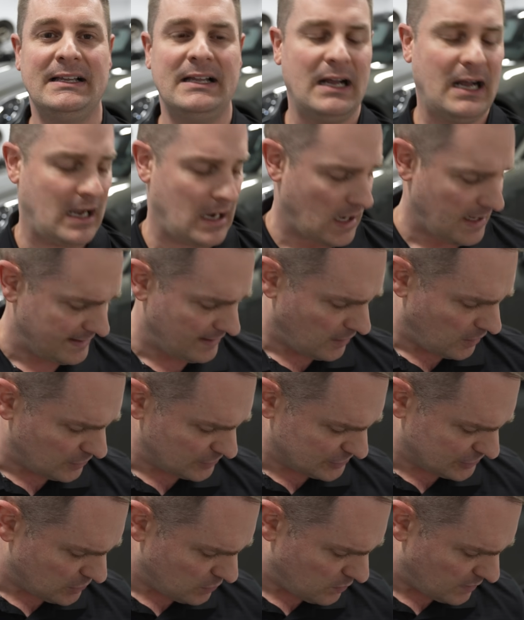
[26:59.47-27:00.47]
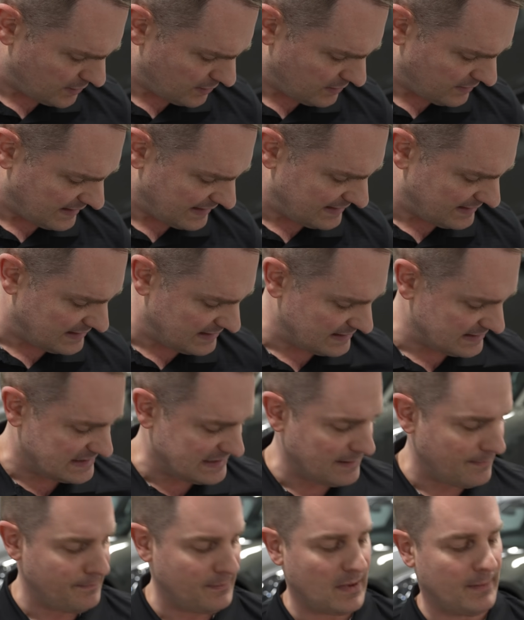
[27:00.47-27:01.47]
I also want to thank
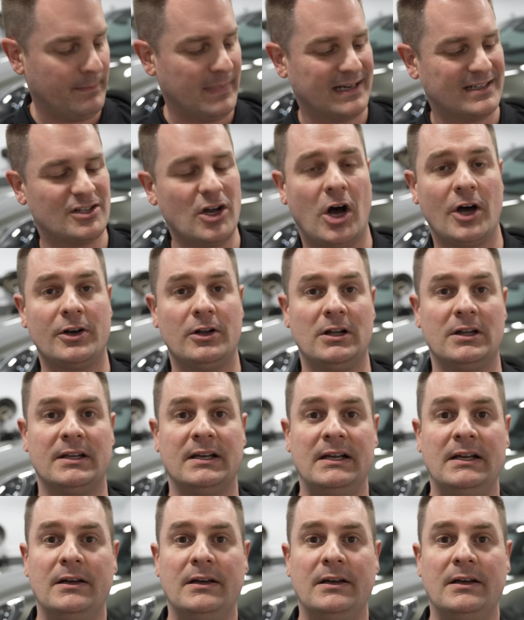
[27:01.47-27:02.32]
Tim McDonald